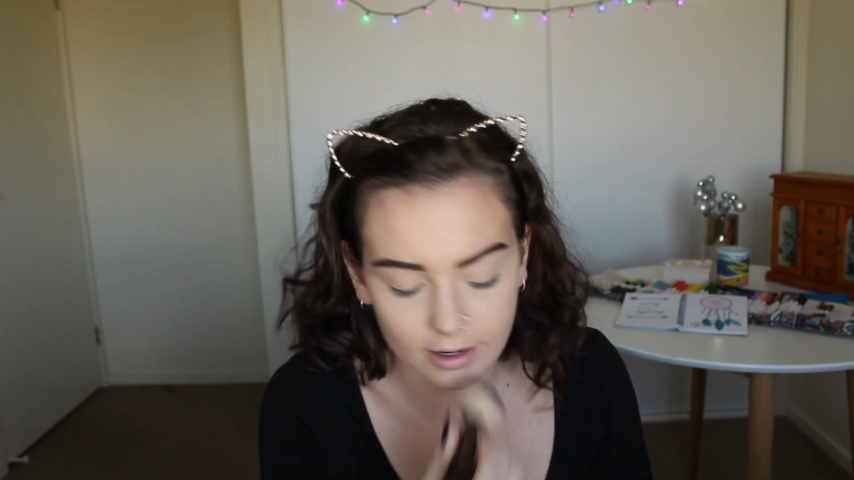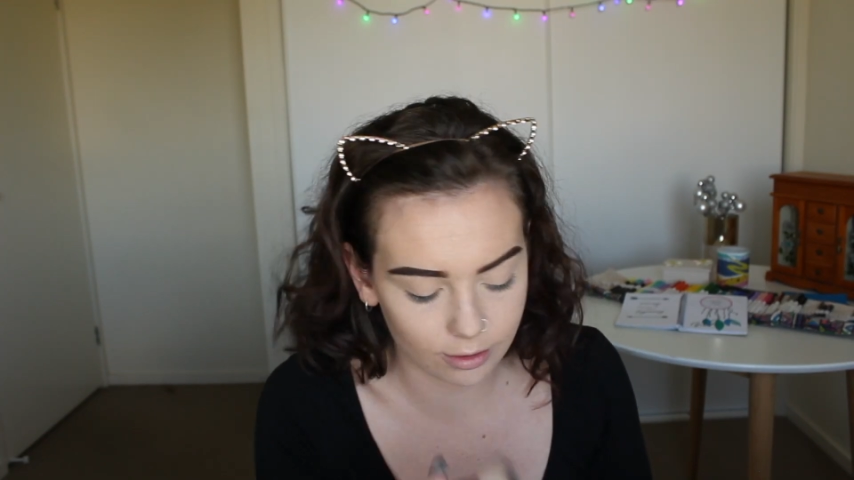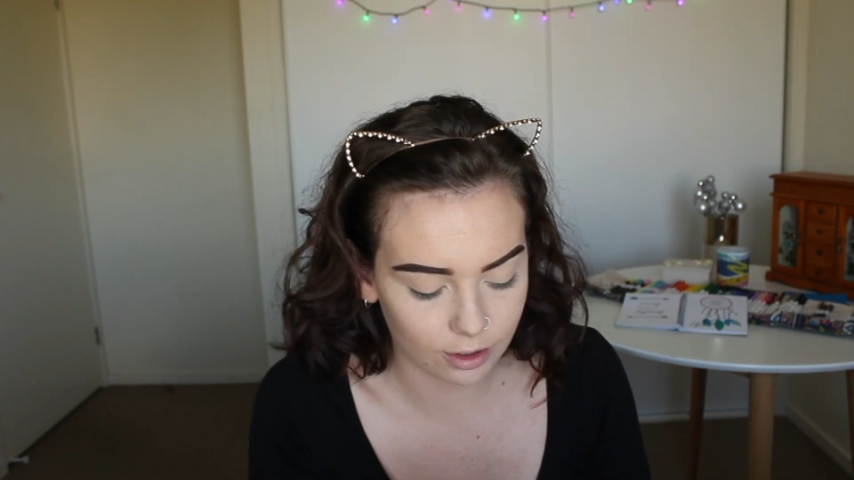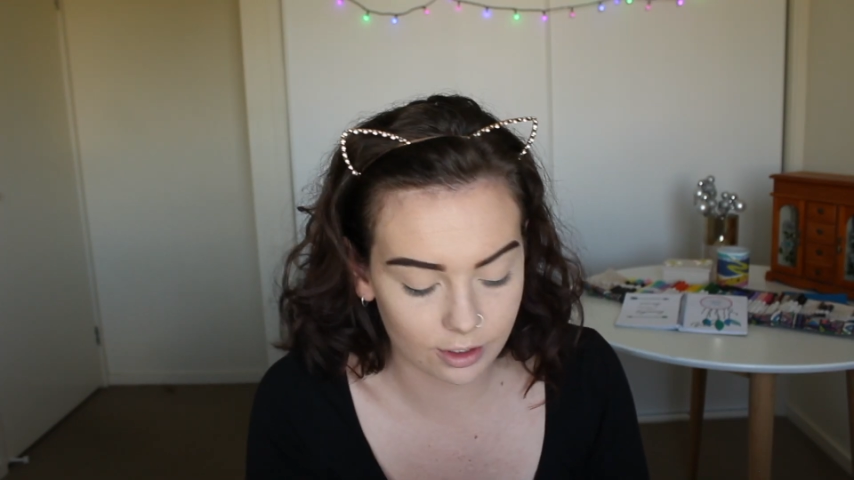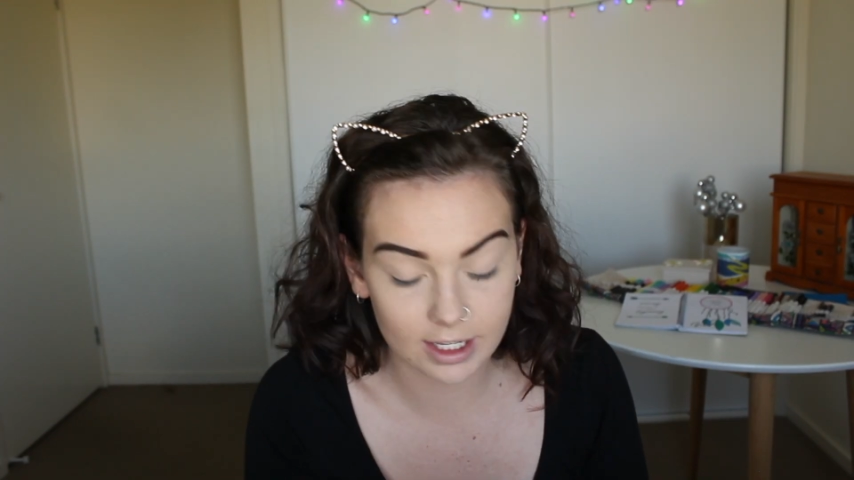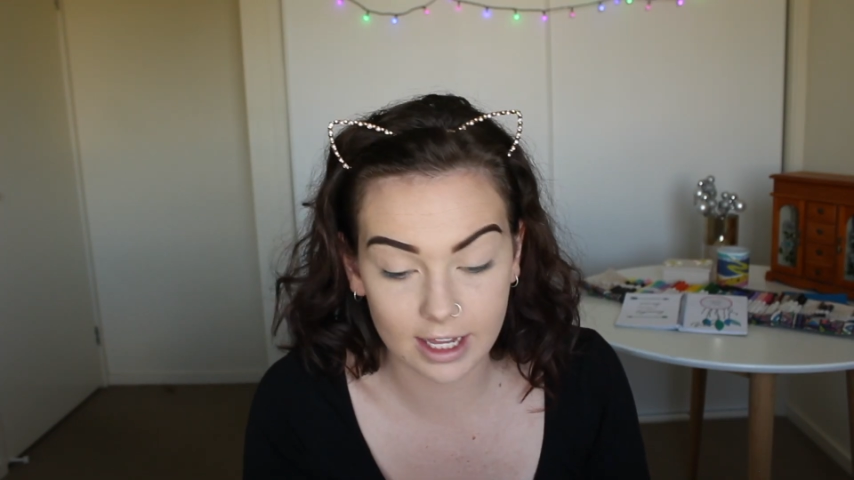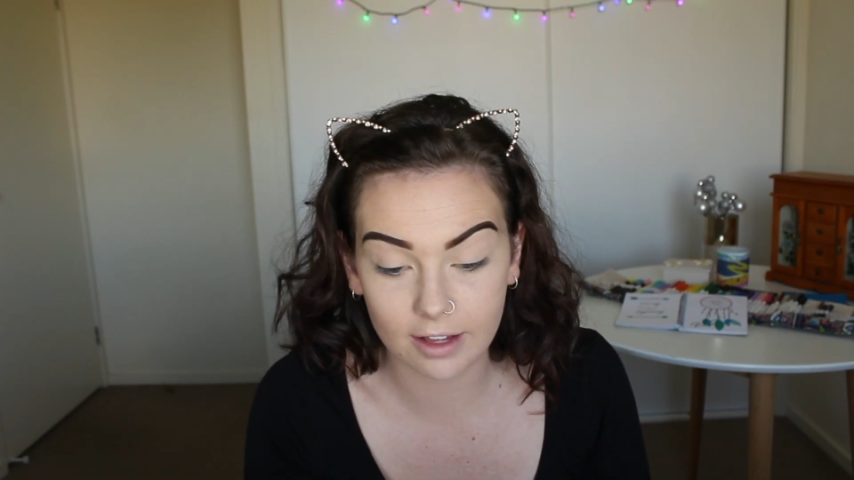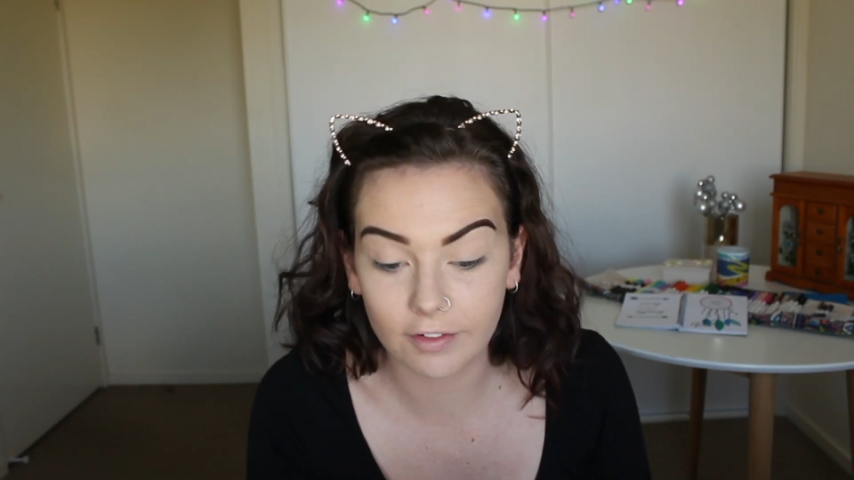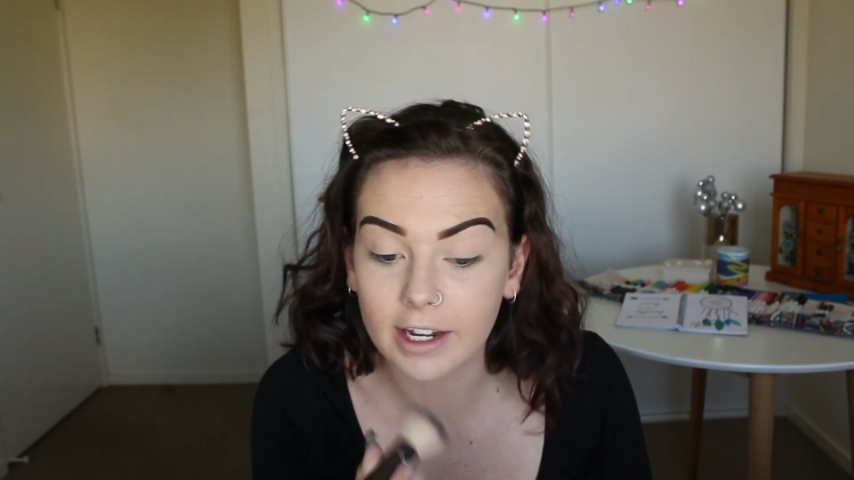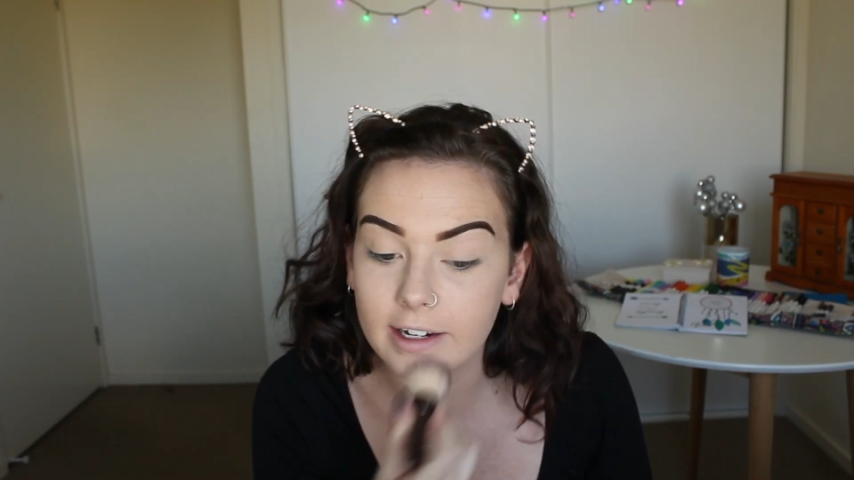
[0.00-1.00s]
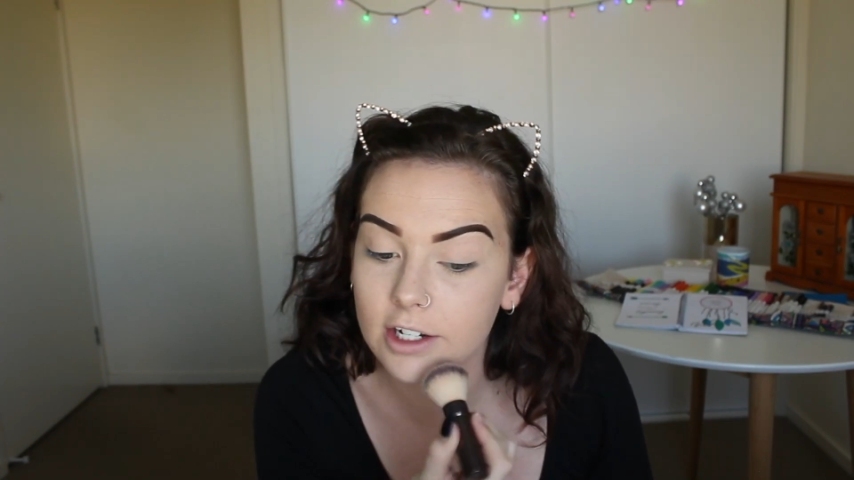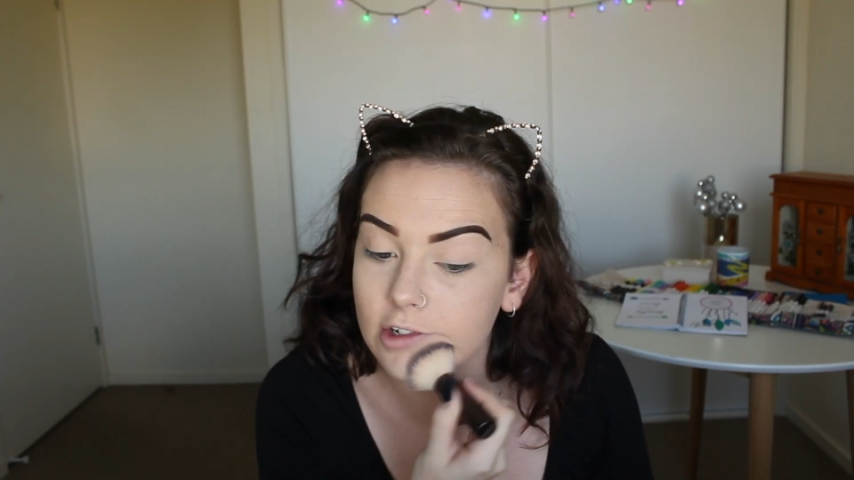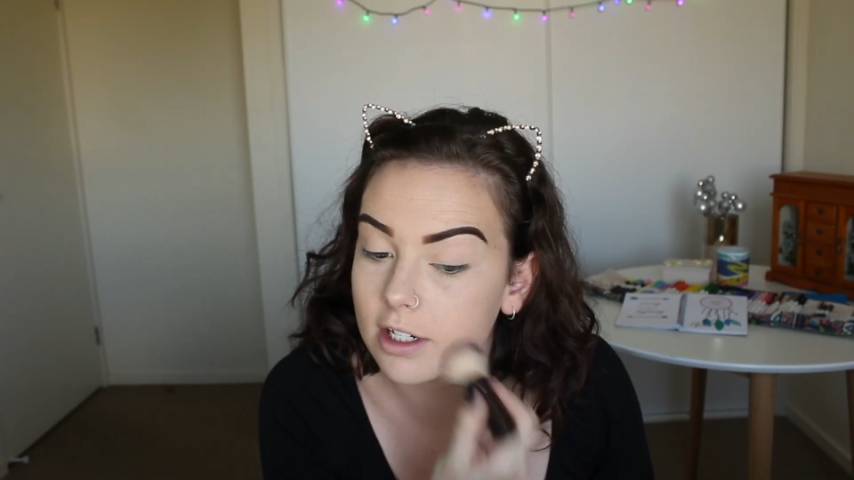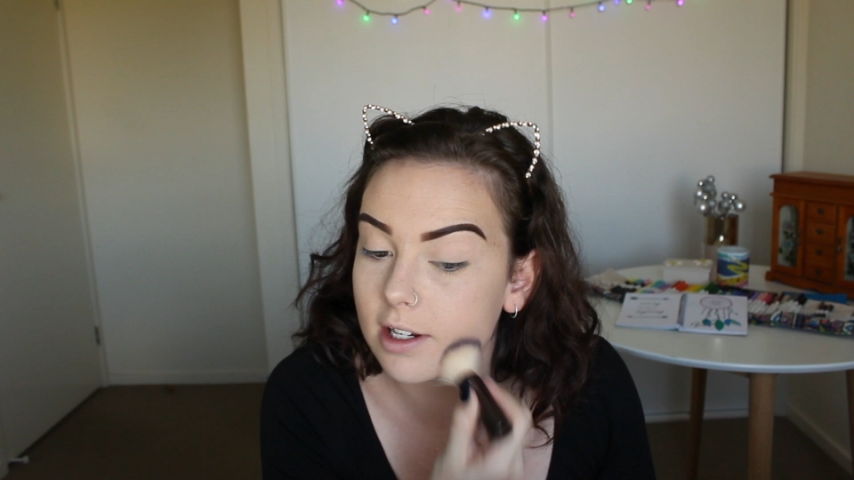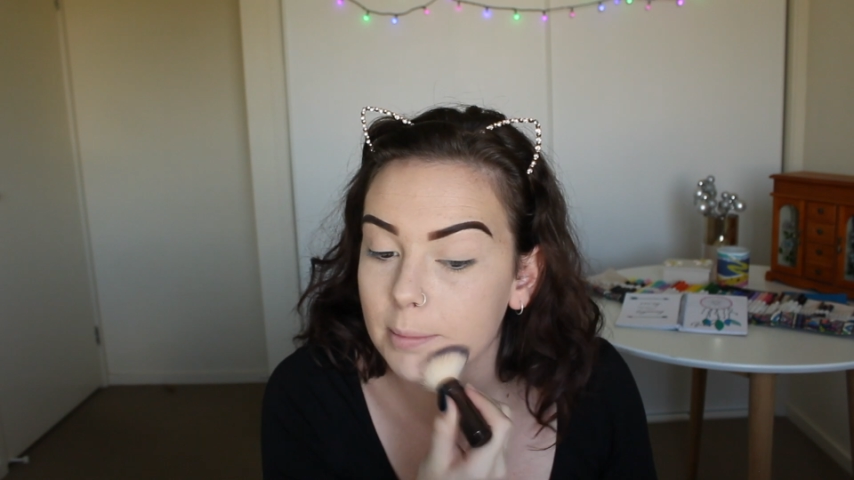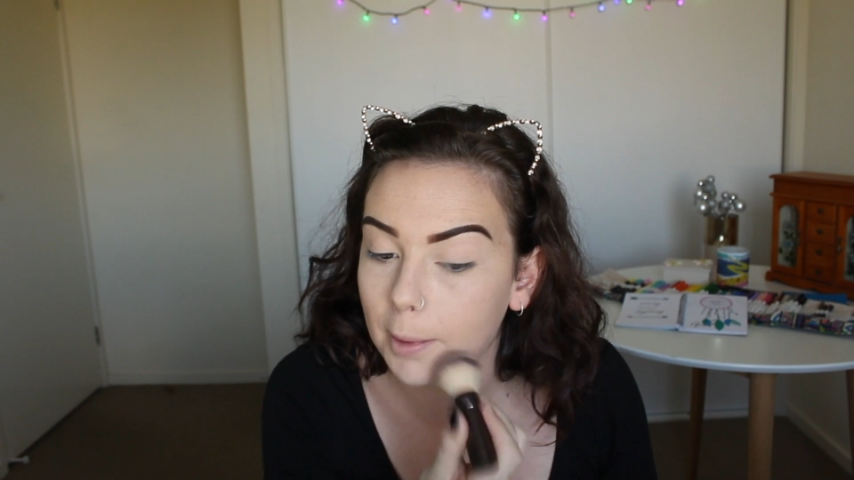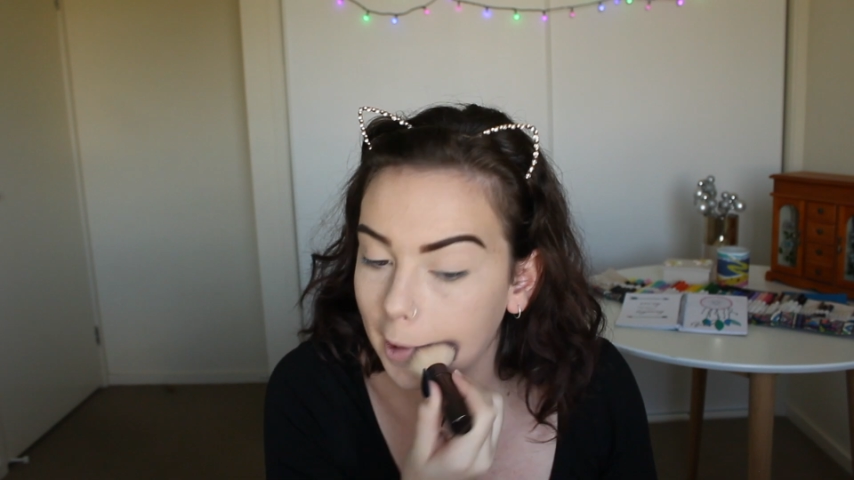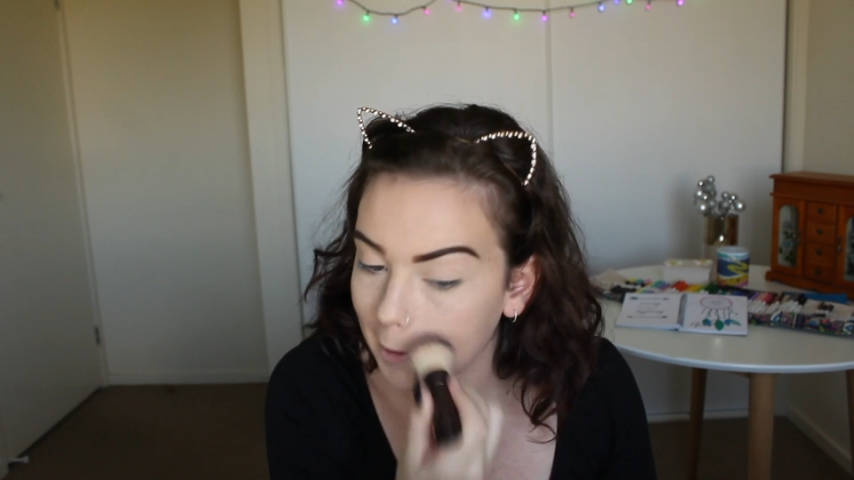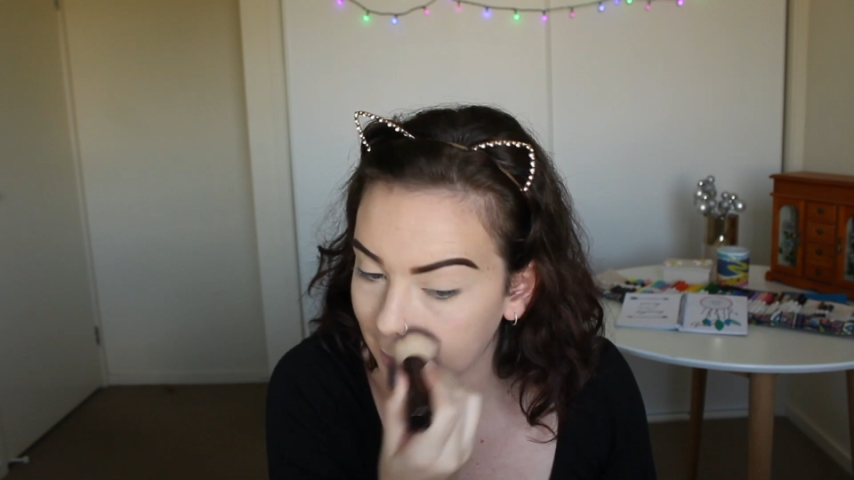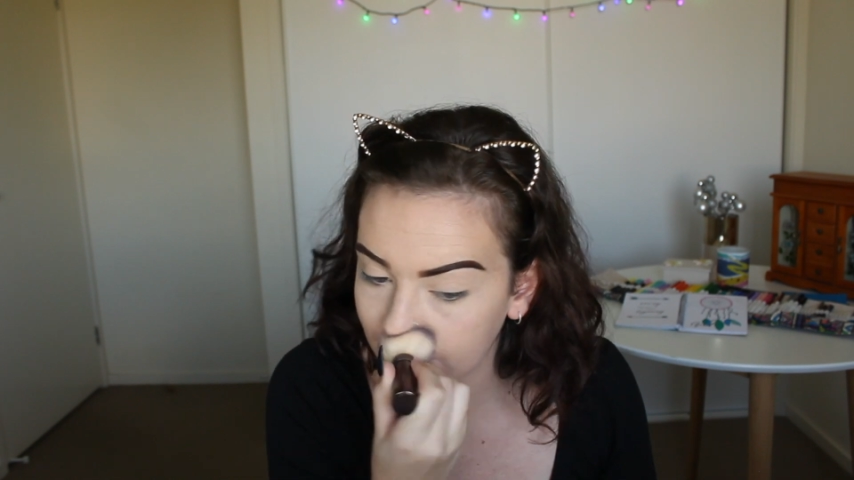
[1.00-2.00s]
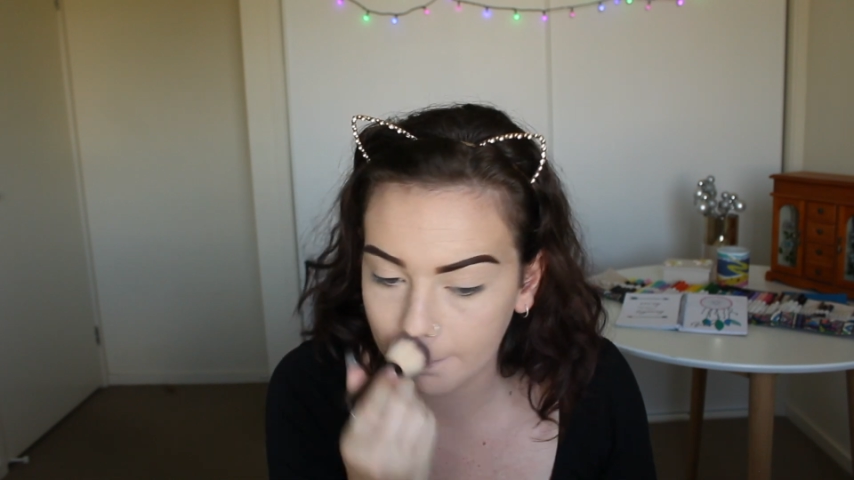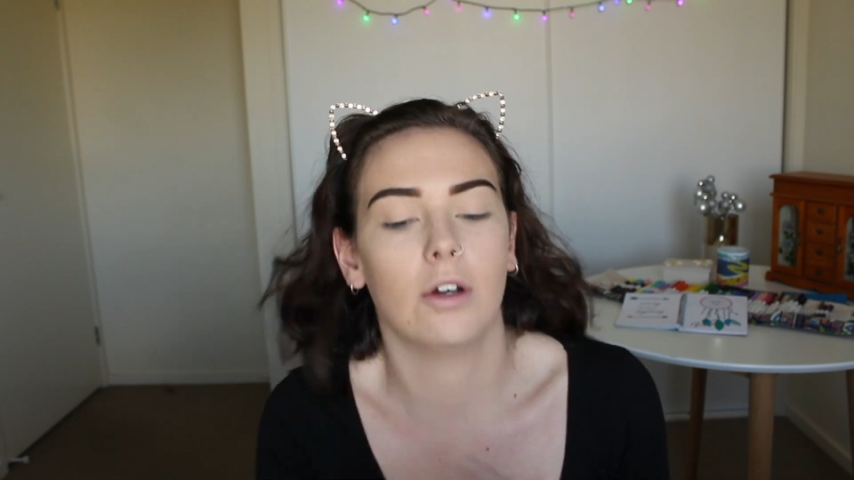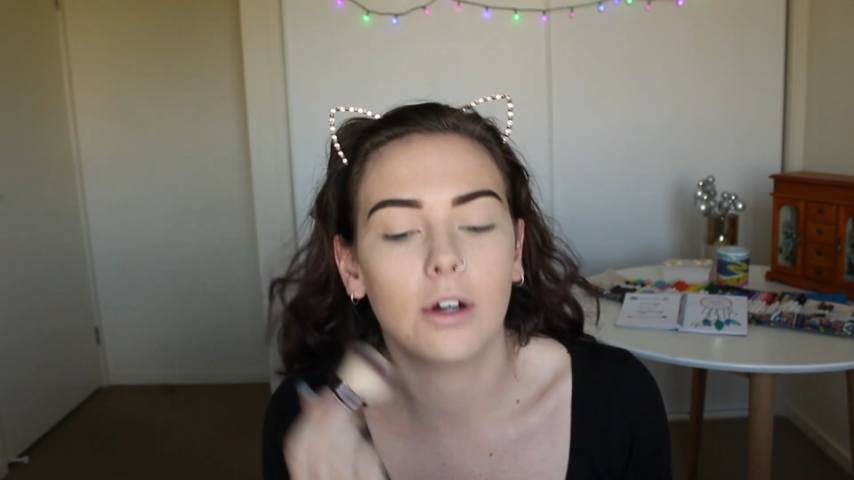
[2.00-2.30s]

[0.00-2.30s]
and also set the foundation in place.